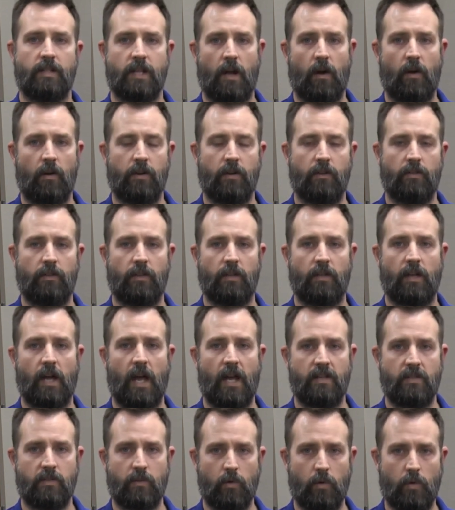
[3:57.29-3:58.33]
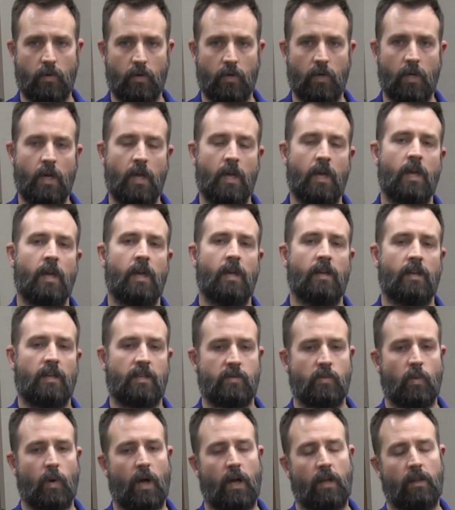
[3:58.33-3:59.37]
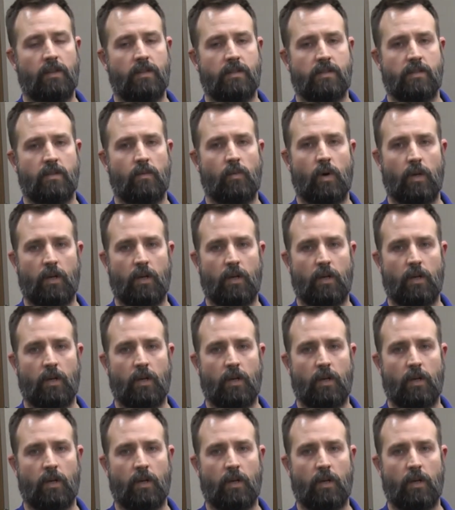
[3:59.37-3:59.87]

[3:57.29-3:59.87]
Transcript: tower near the high school, as well as the